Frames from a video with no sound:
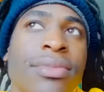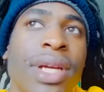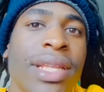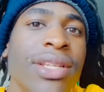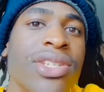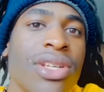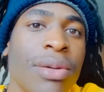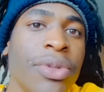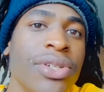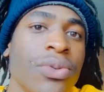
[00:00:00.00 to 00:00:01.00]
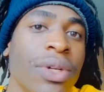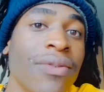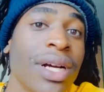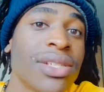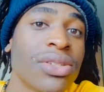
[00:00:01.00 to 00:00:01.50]
in the summers
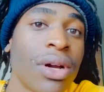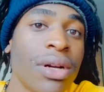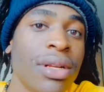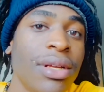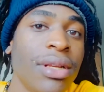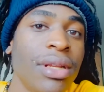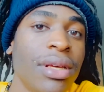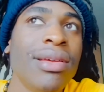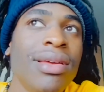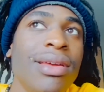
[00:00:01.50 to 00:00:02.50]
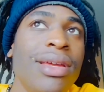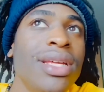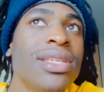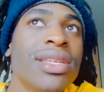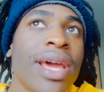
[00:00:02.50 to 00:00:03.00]
whenever I started it.
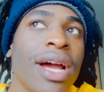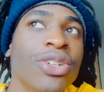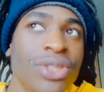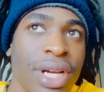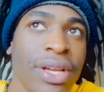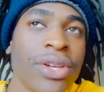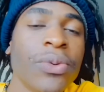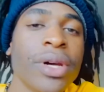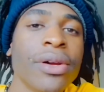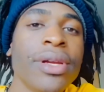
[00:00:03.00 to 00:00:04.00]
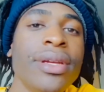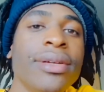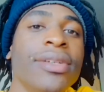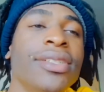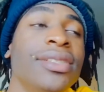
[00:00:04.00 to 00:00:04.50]
It's now January.
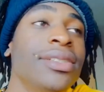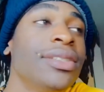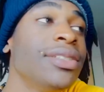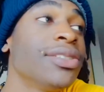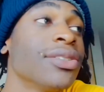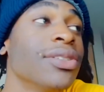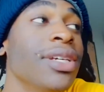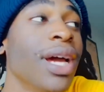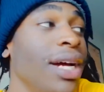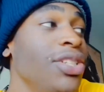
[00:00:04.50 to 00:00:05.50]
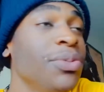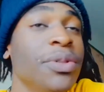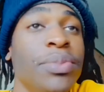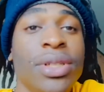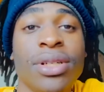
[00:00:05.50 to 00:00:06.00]
So yeah, I just
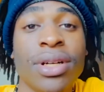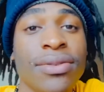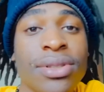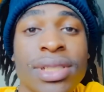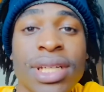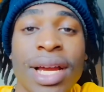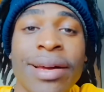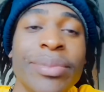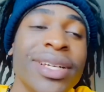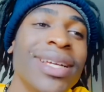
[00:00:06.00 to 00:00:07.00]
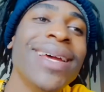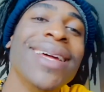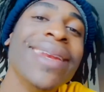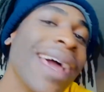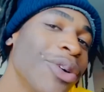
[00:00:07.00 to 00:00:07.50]
been putting it off to the side, but
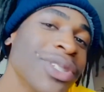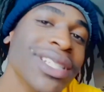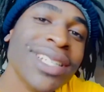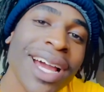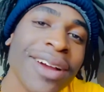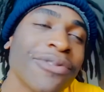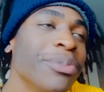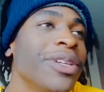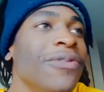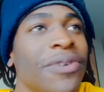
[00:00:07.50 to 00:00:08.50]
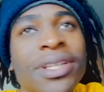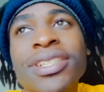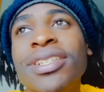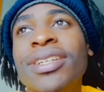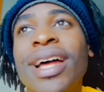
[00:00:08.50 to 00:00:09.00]
now is the time for me to
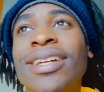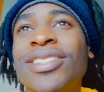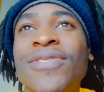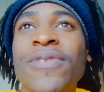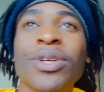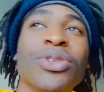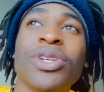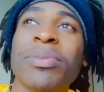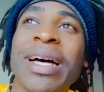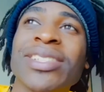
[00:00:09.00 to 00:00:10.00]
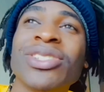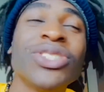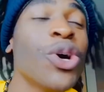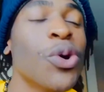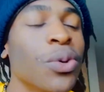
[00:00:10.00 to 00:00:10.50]
finish it. I just felt it in my
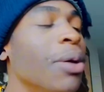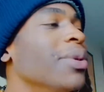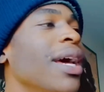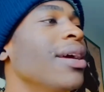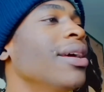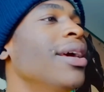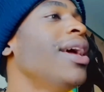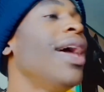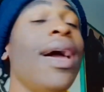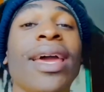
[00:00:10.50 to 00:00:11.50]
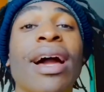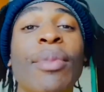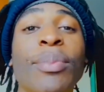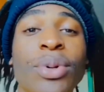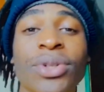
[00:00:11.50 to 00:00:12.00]
soul. I'm like, hey,
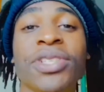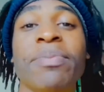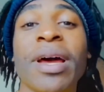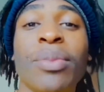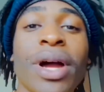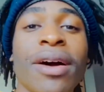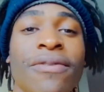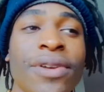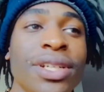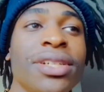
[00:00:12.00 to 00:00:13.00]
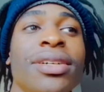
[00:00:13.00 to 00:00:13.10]
I'm gonna pull this bad boy out, finish it.